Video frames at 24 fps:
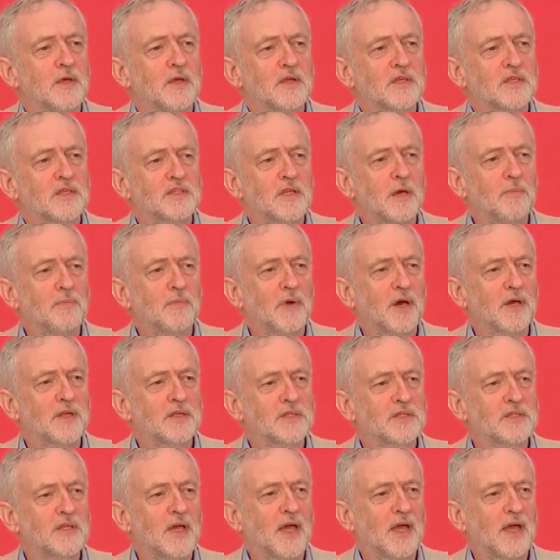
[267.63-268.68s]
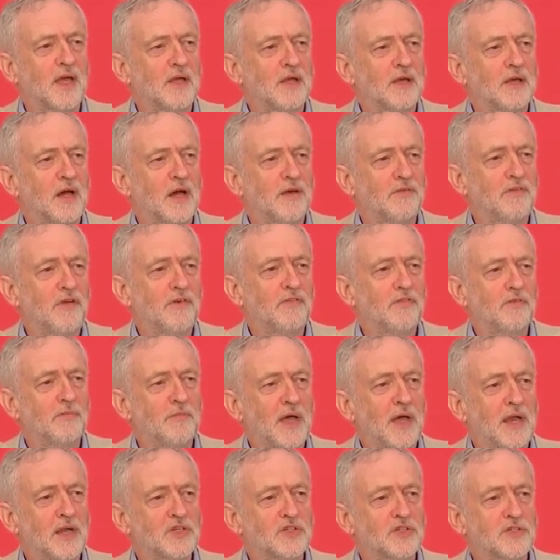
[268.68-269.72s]
Some might say I've even
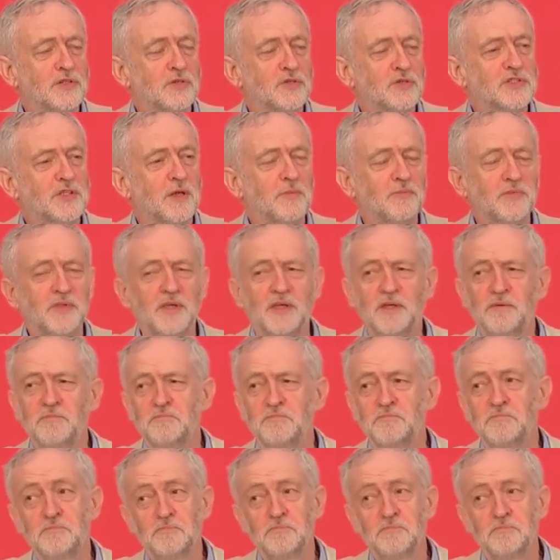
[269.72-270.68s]
managed to do something